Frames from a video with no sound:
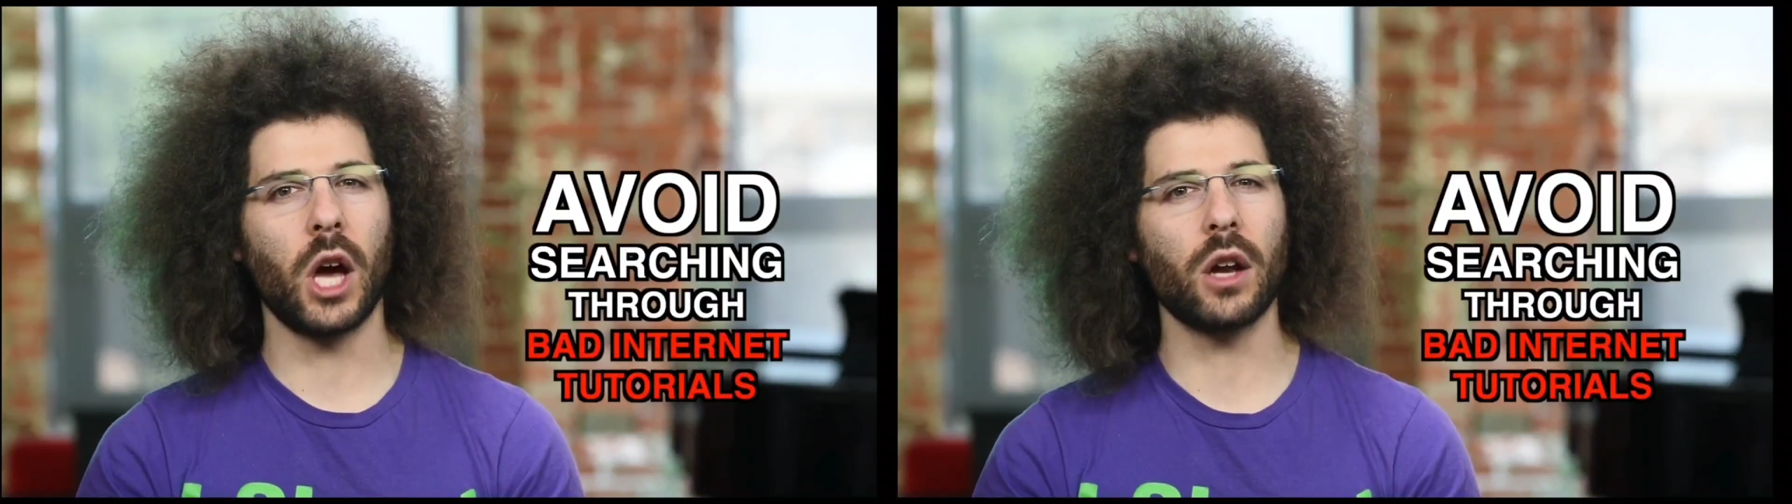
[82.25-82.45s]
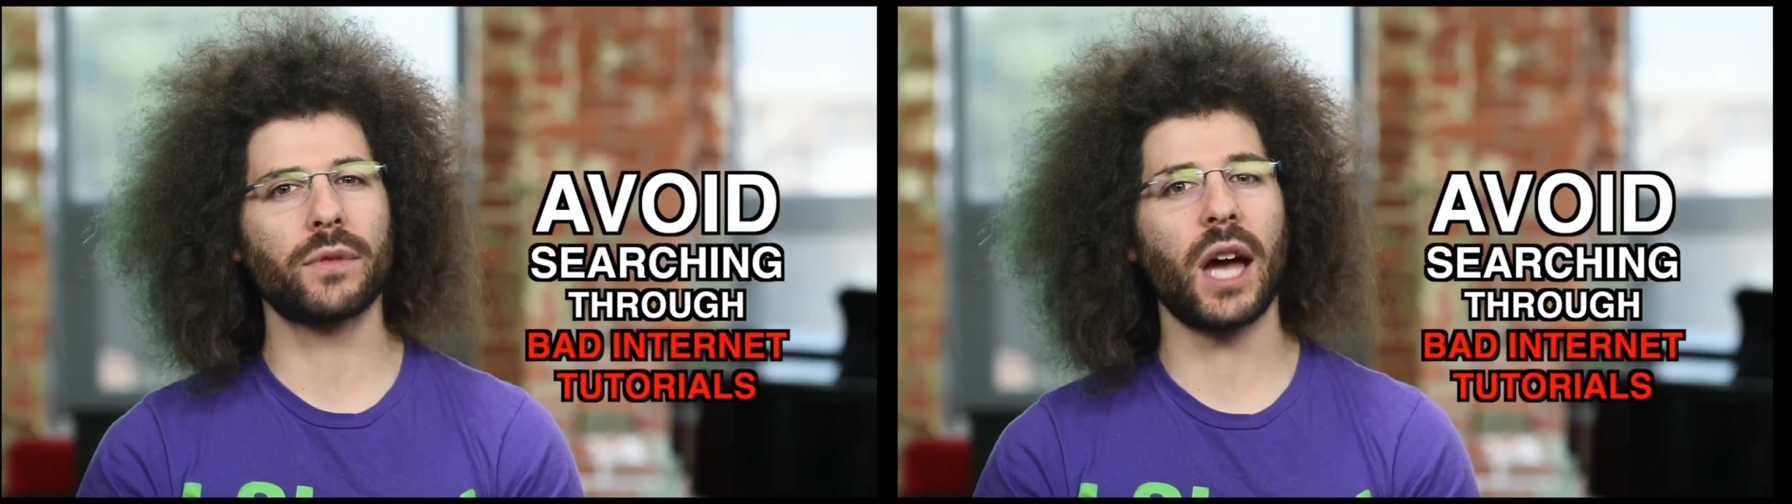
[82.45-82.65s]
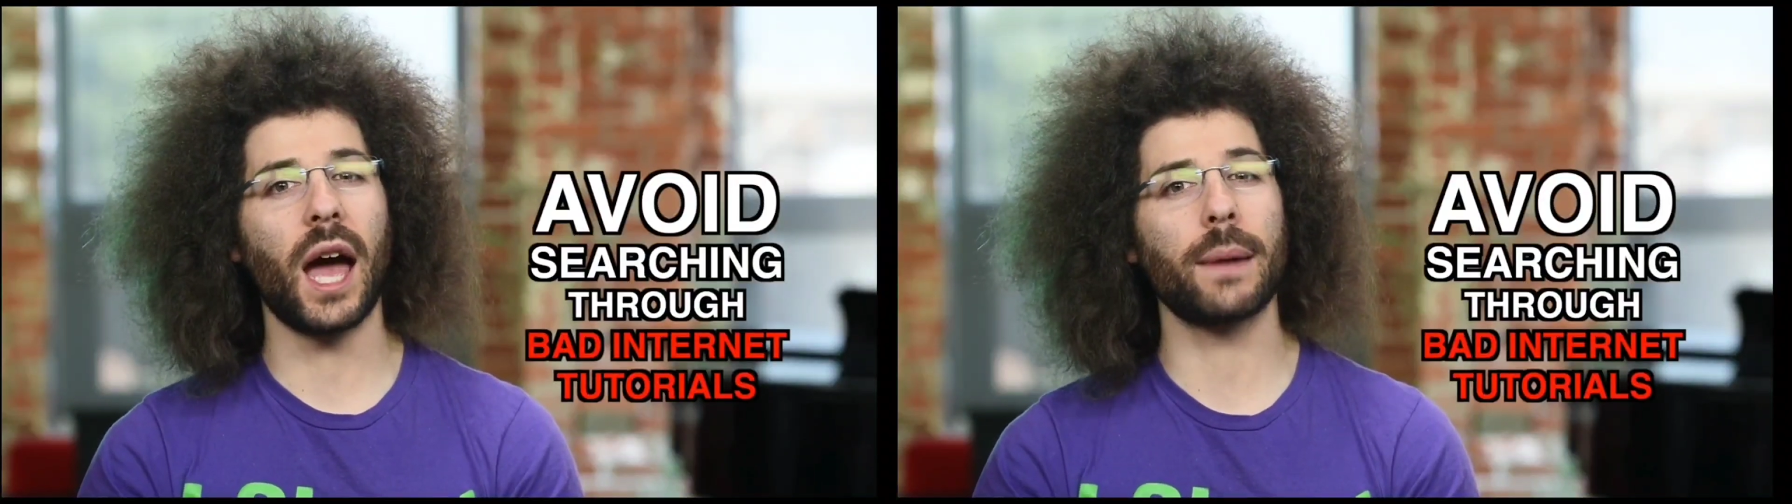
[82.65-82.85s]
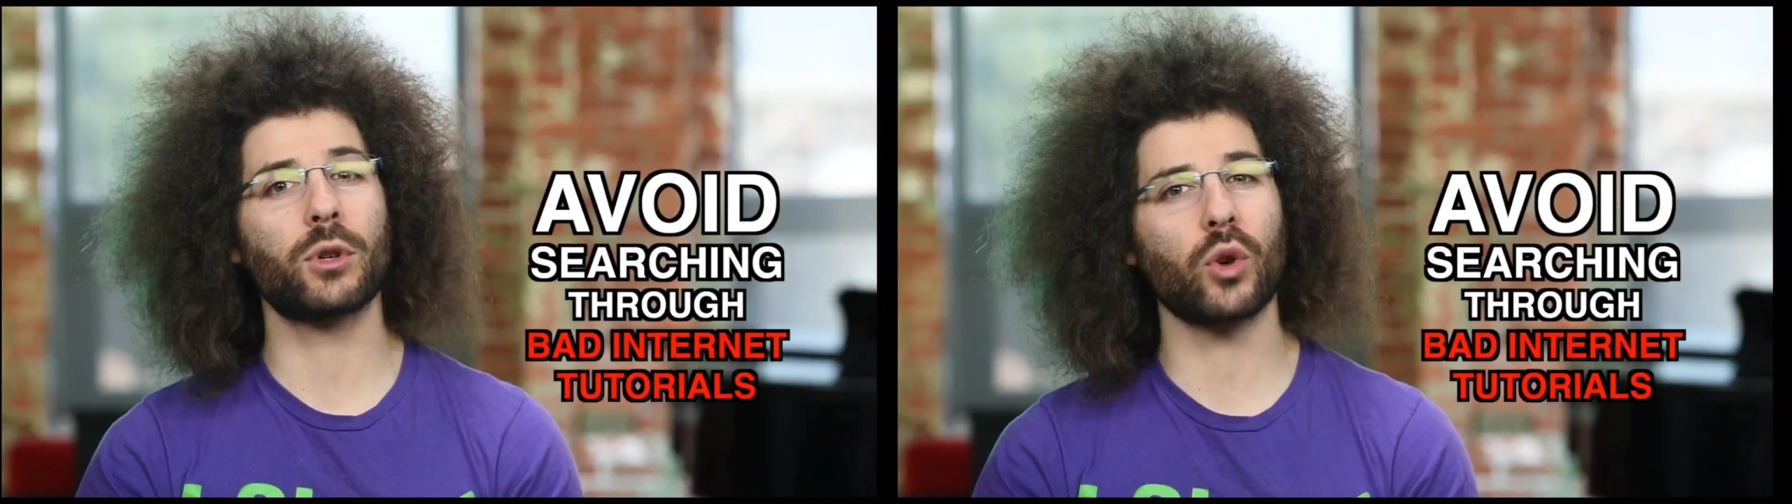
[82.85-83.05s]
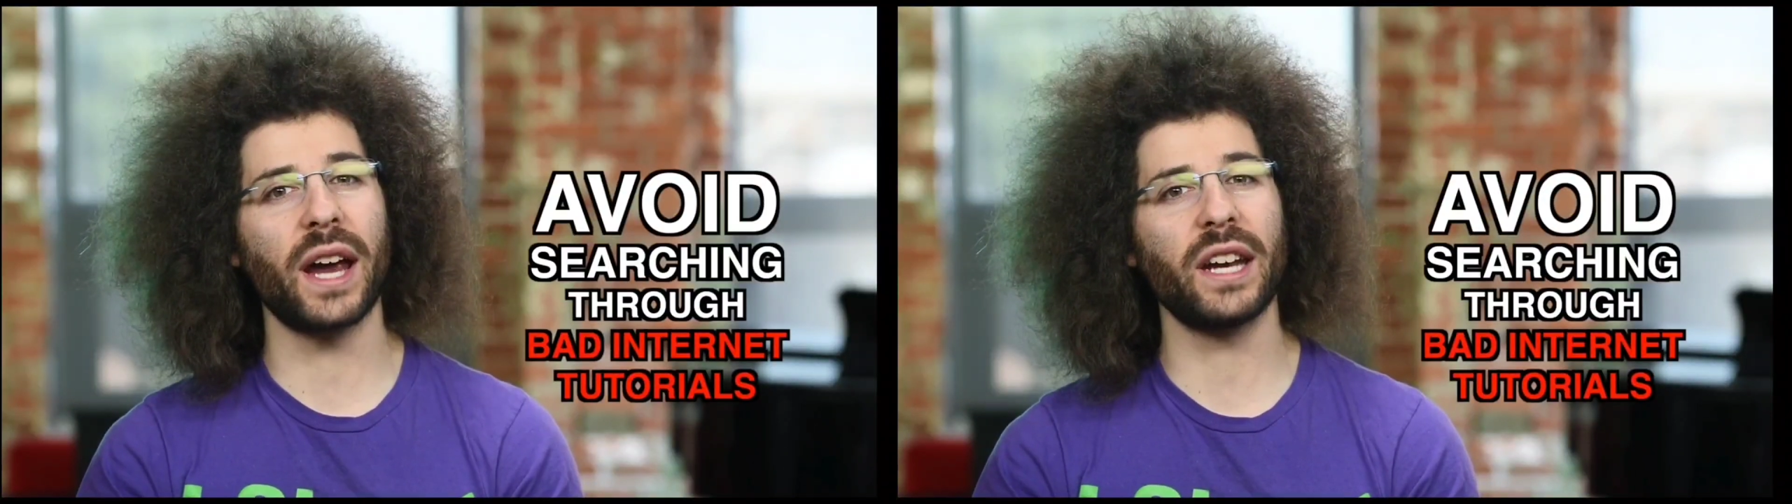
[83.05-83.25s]
a ton of time
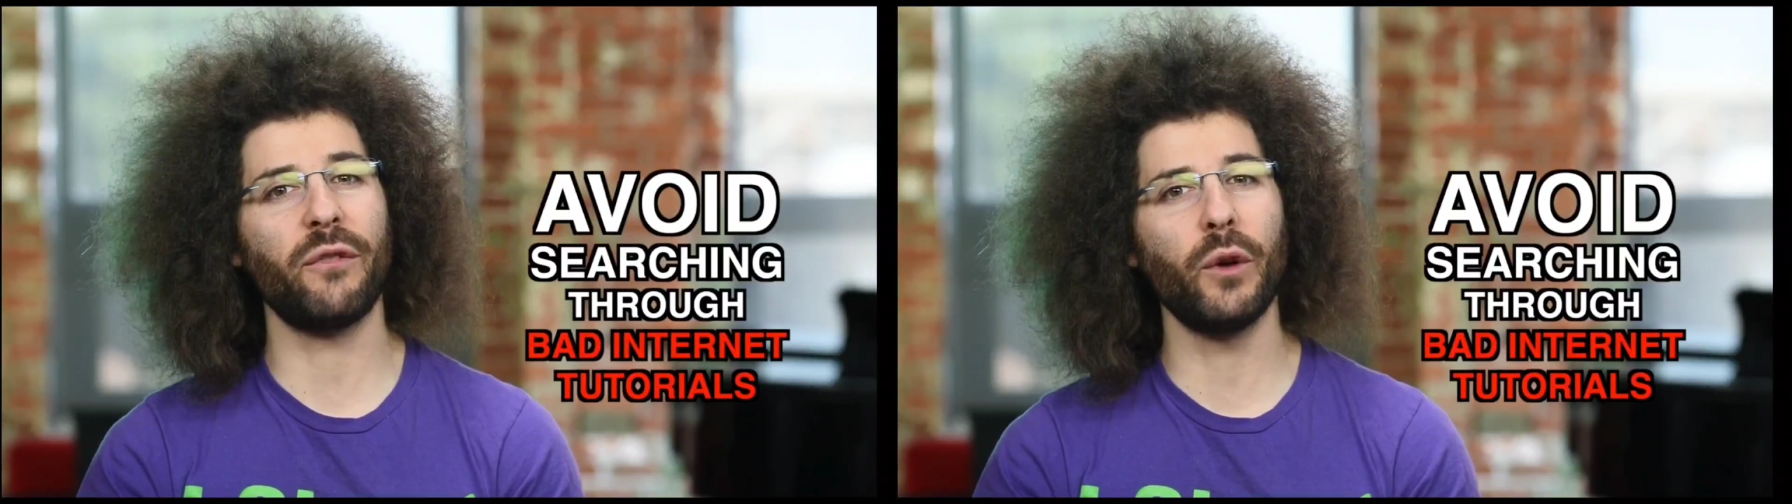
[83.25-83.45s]
trying to